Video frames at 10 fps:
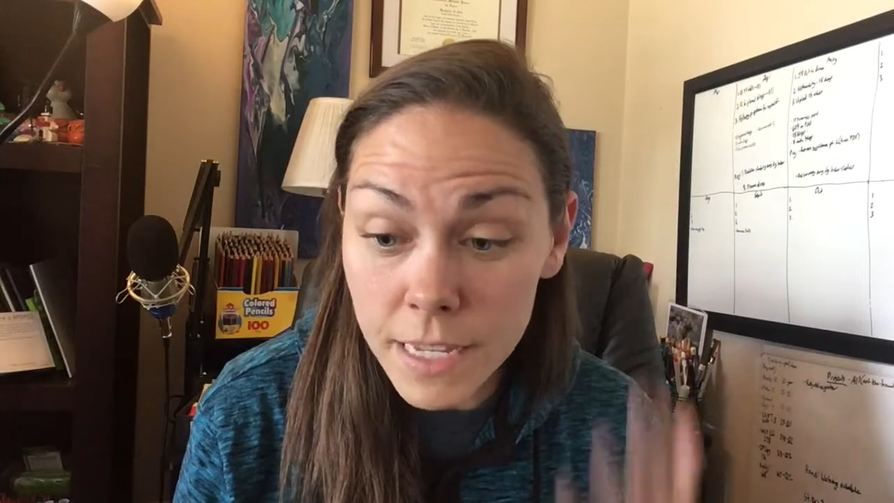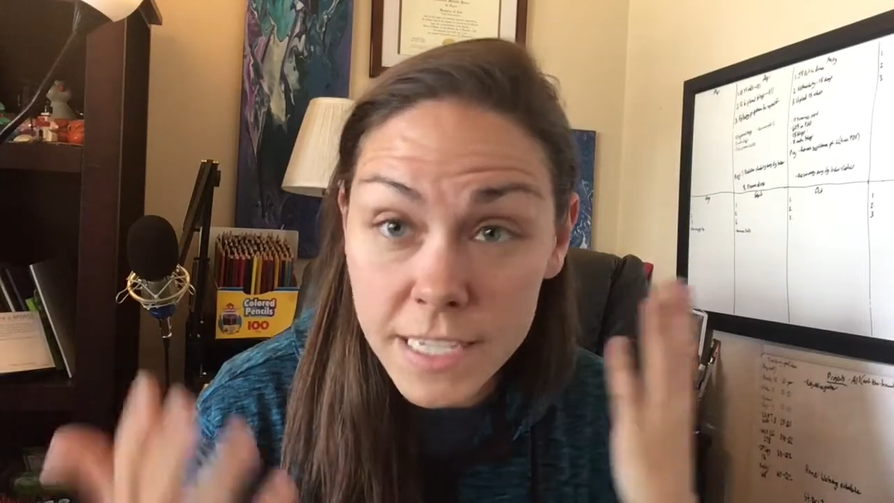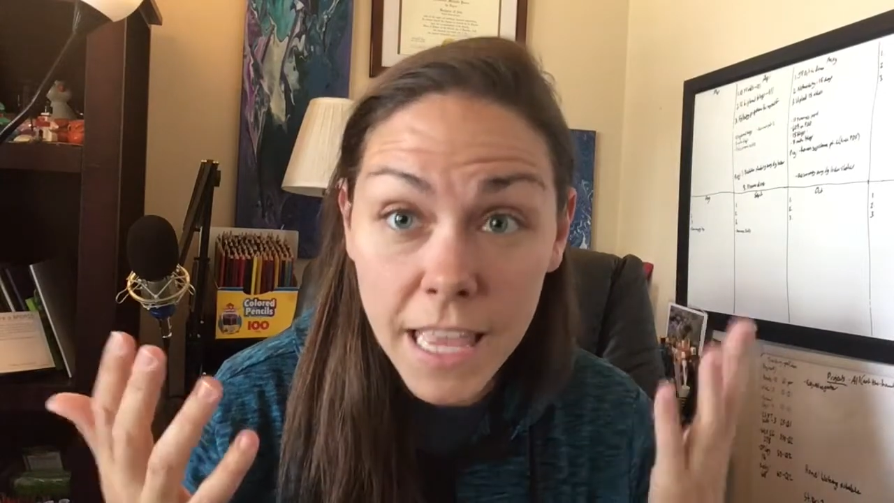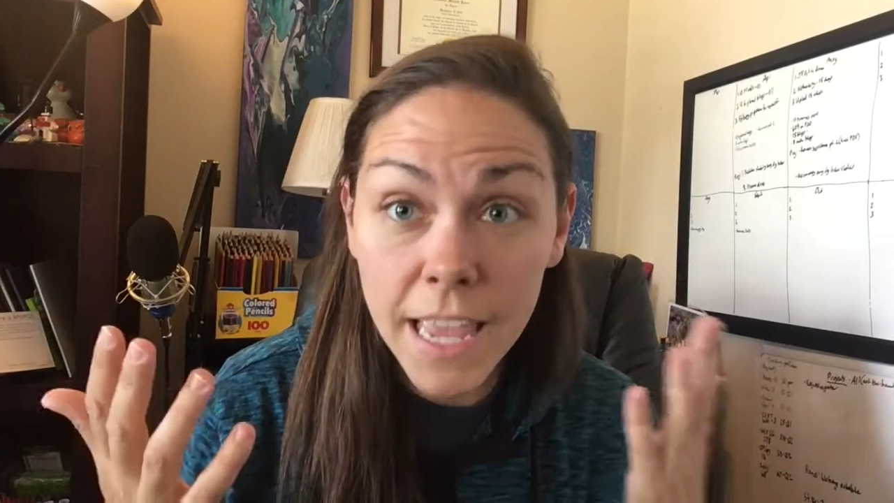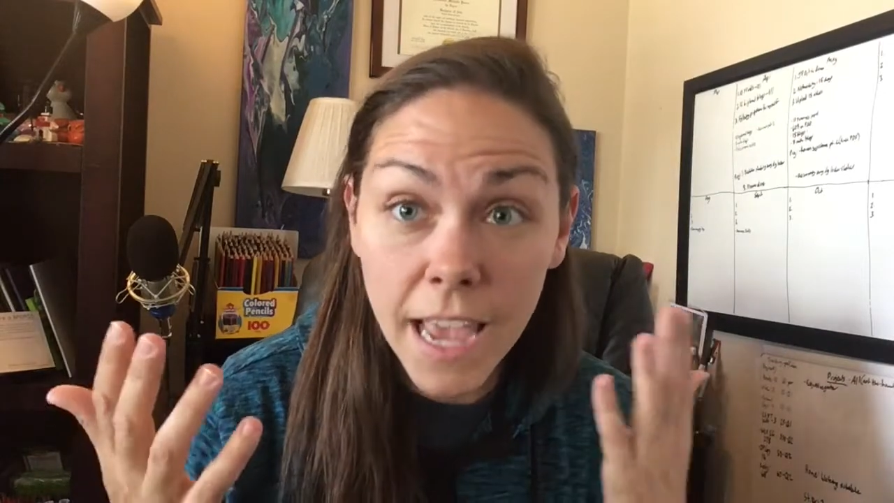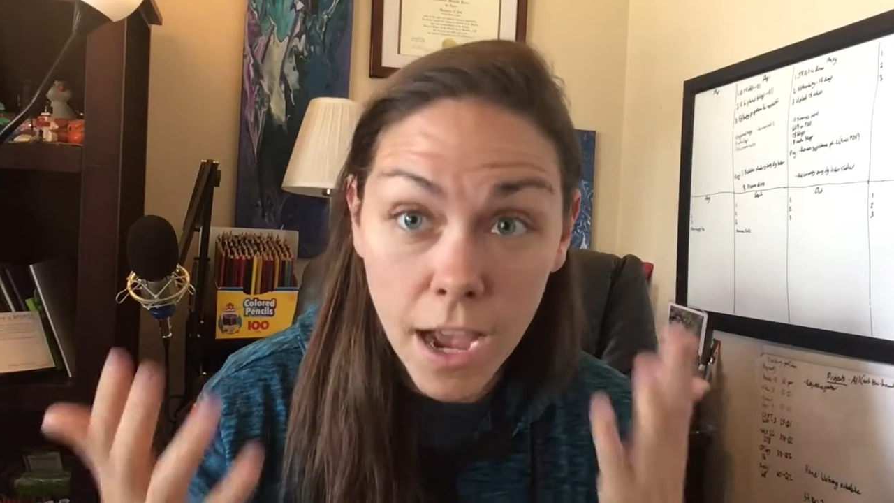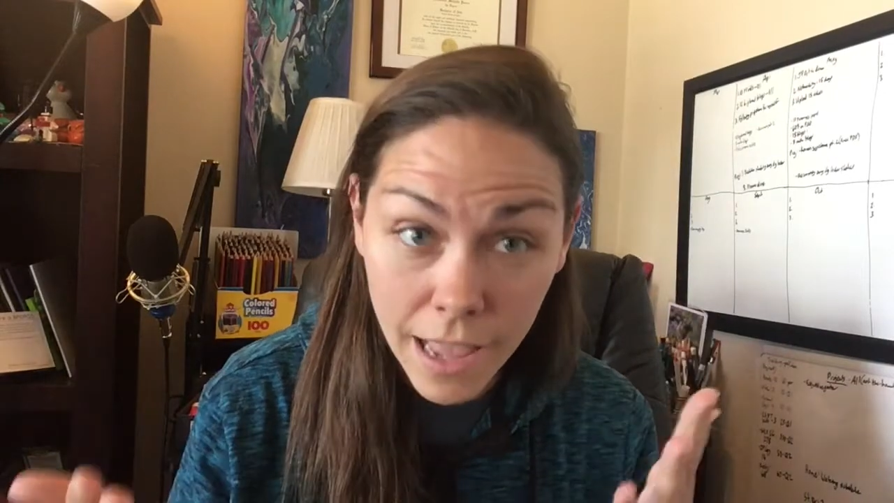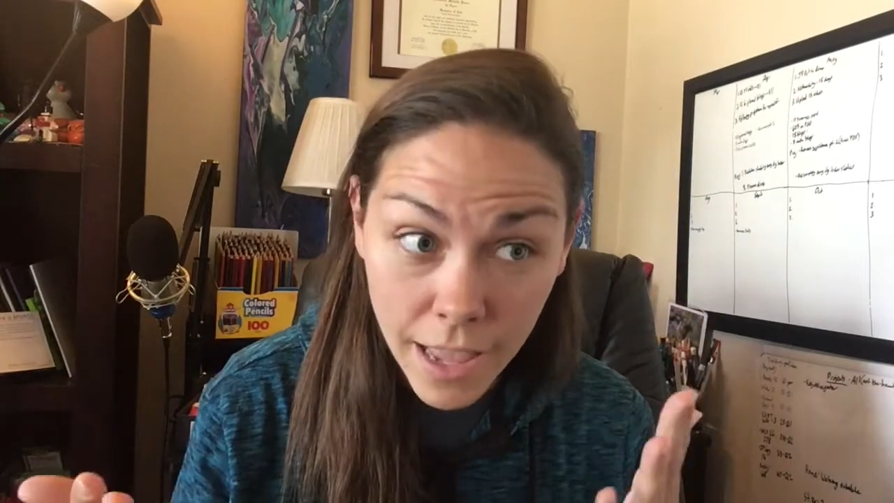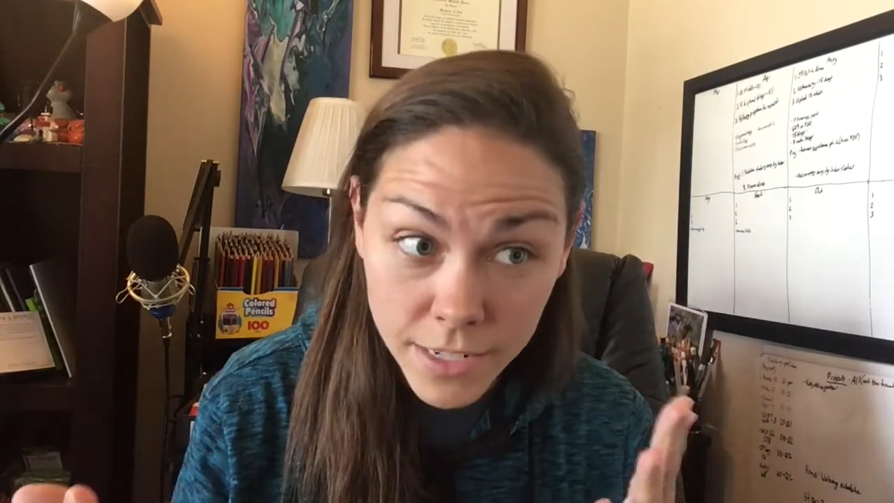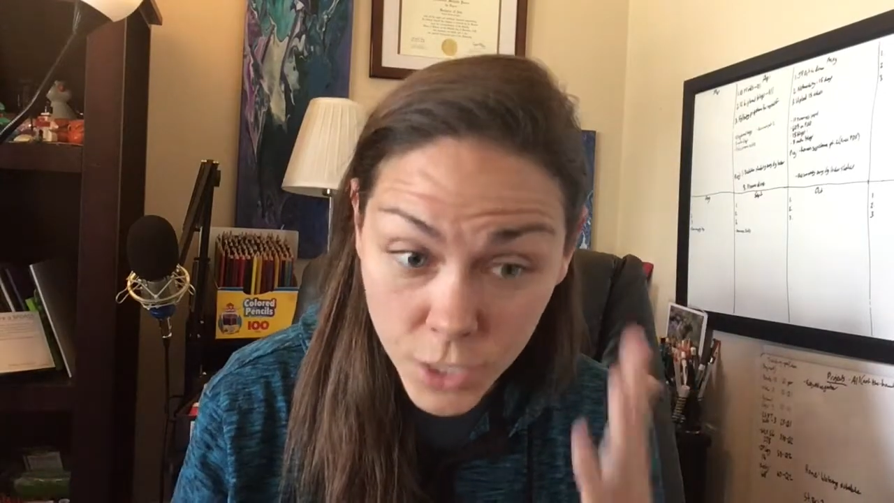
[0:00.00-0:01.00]
is they
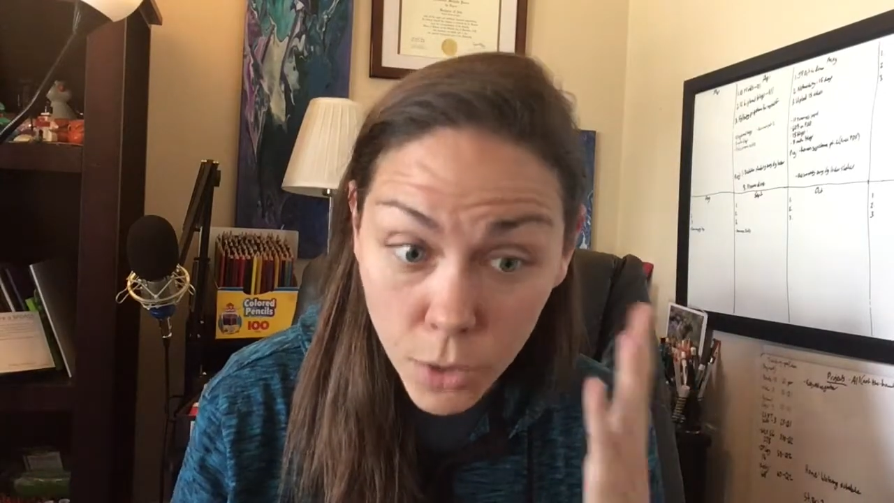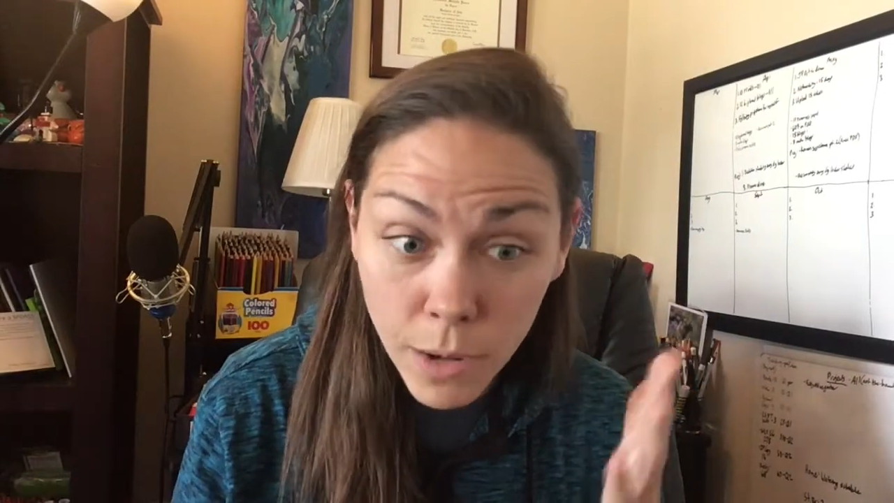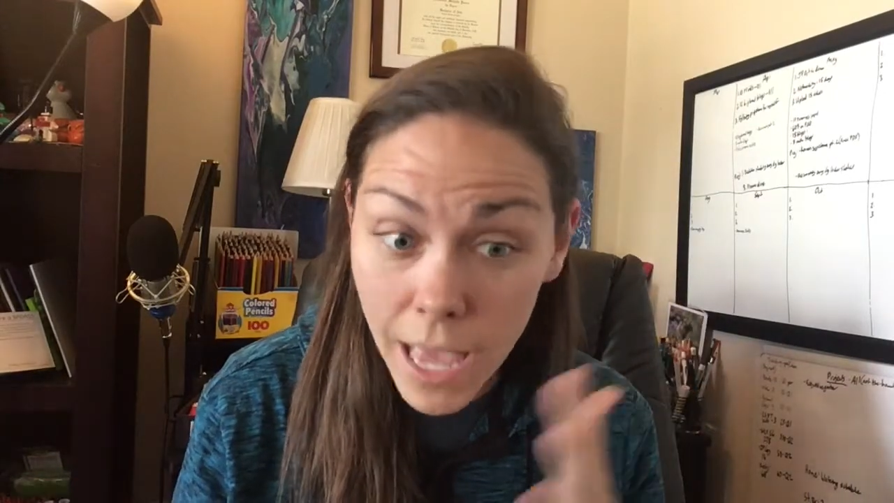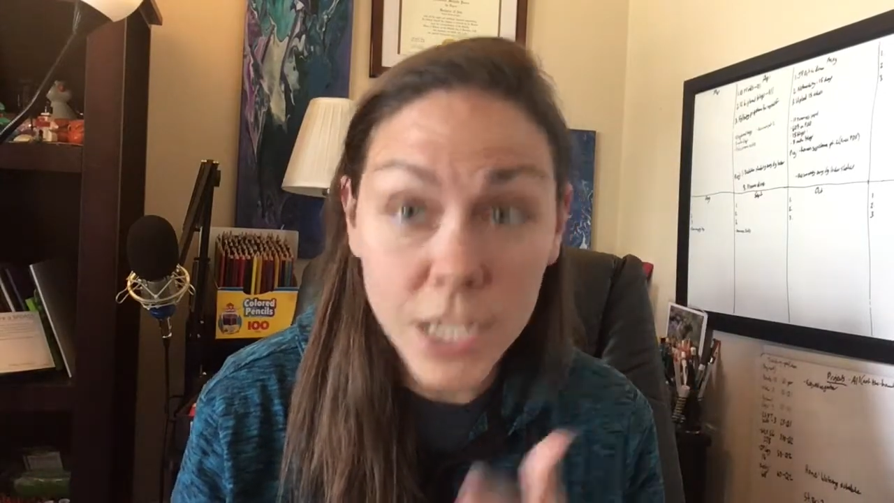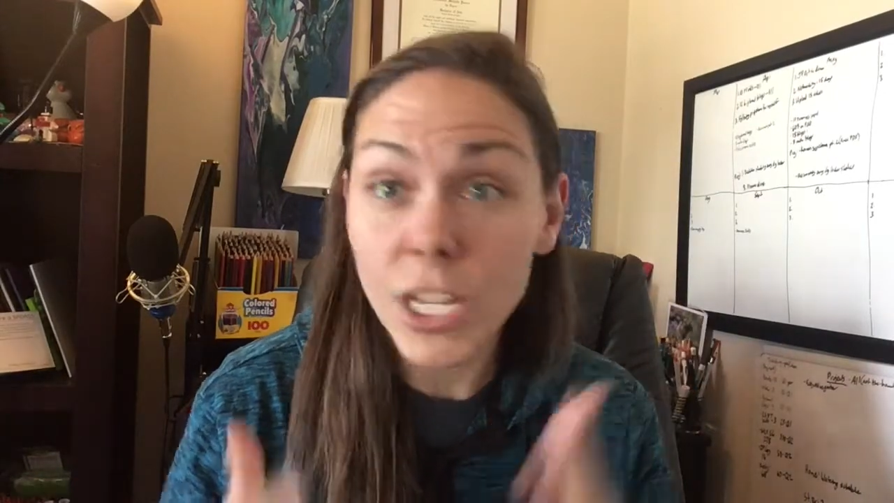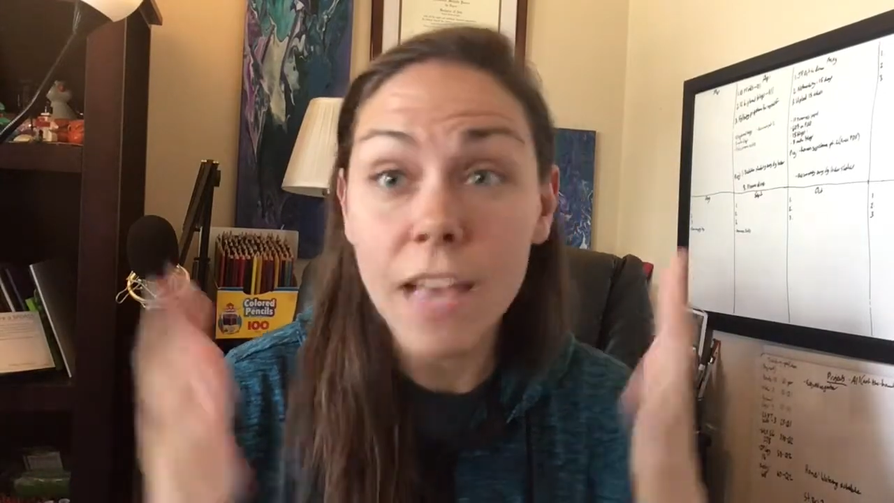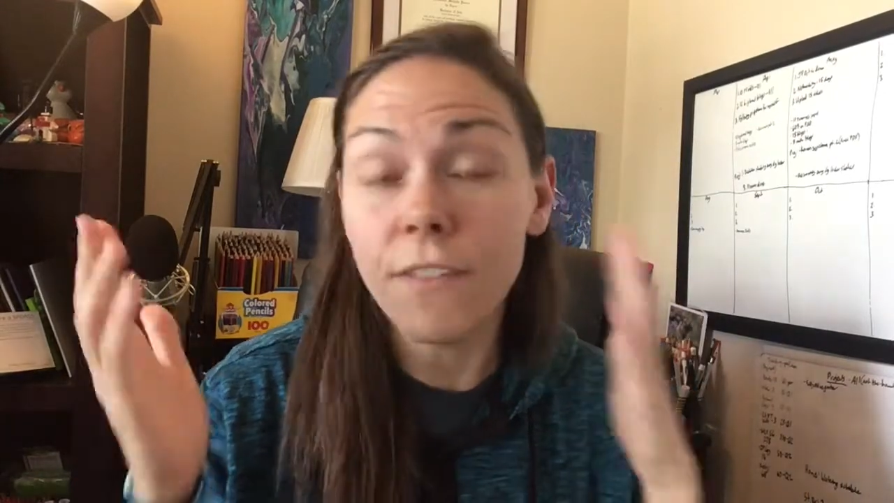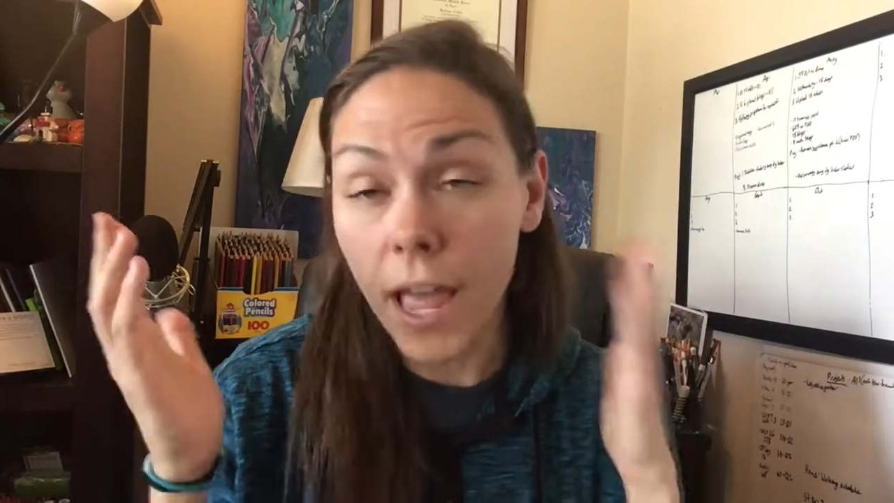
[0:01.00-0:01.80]
don't actually have